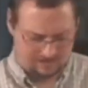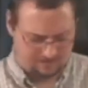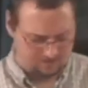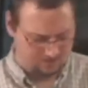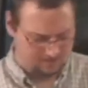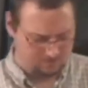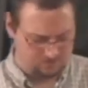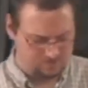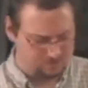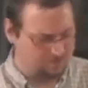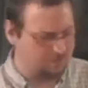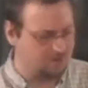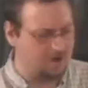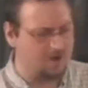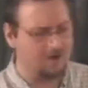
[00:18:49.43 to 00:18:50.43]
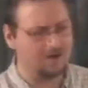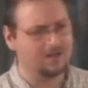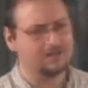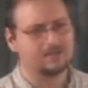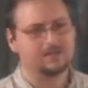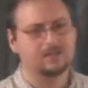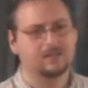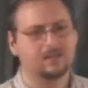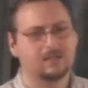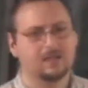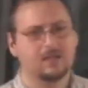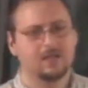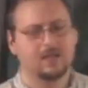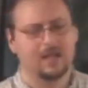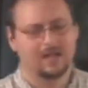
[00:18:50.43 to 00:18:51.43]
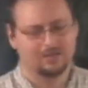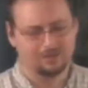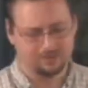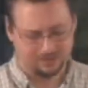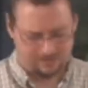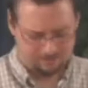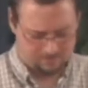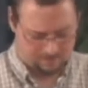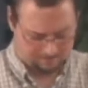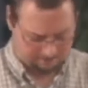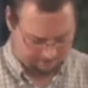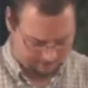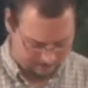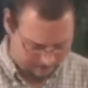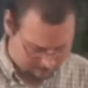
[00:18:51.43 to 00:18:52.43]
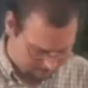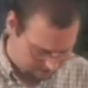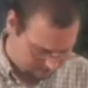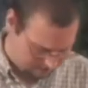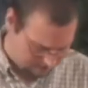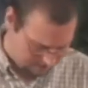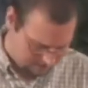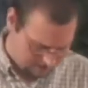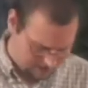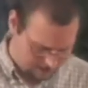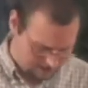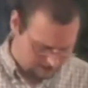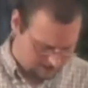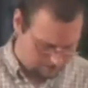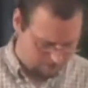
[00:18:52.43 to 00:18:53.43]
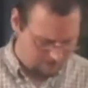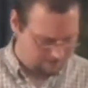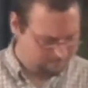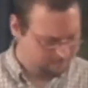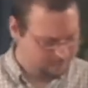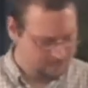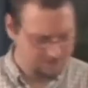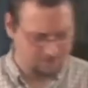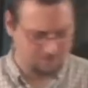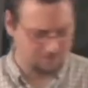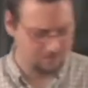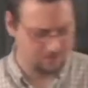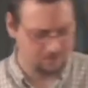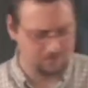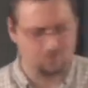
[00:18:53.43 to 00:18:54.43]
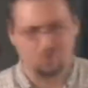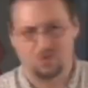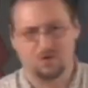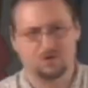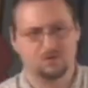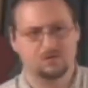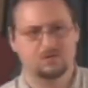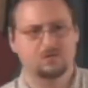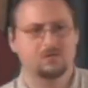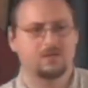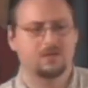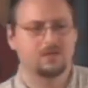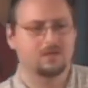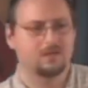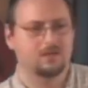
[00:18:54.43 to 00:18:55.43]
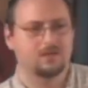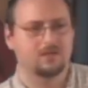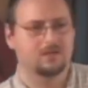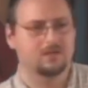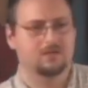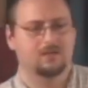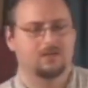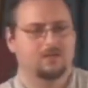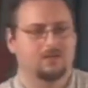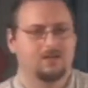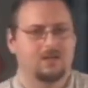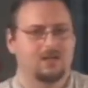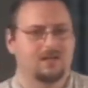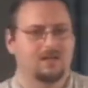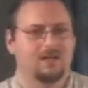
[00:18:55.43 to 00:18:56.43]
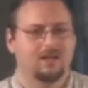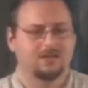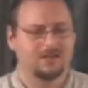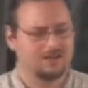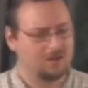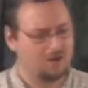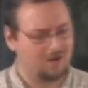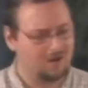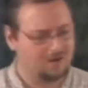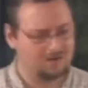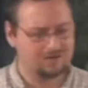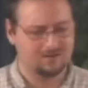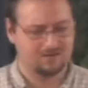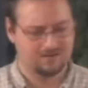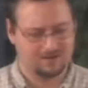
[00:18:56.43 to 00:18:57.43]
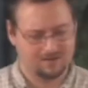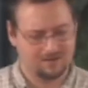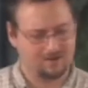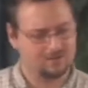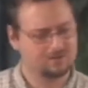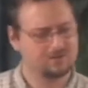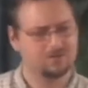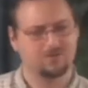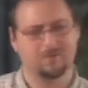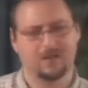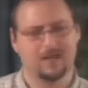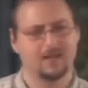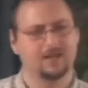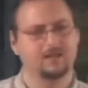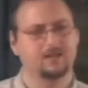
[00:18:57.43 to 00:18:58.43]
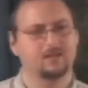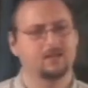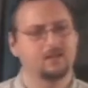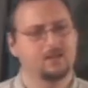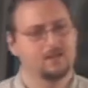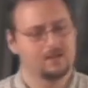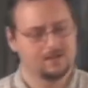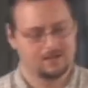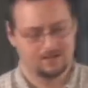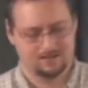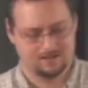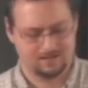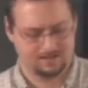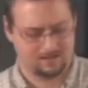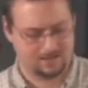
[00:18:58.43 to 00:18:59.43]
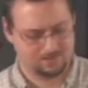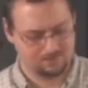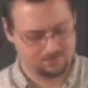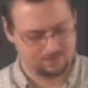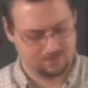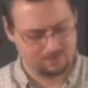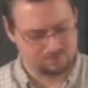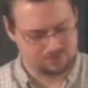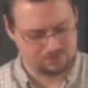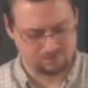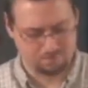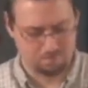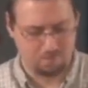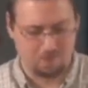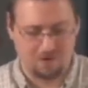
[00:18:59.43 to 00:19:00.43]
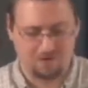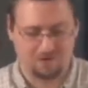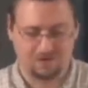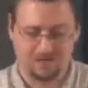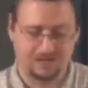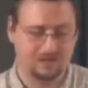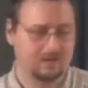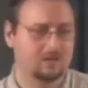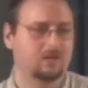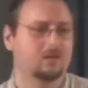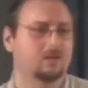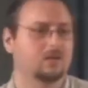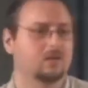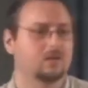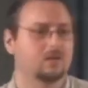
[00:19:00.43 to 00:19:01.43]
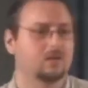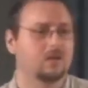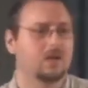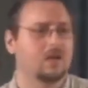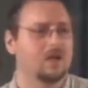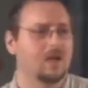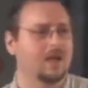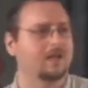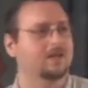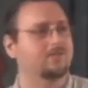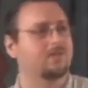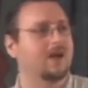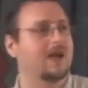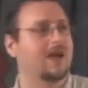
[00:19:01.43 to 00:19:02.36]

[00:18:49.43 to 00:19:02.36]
And it, it was so hot. And I looked at my feet, and, and my feet were even worse. The, and they hurt. They hurt so bad. They were, they were just burning. And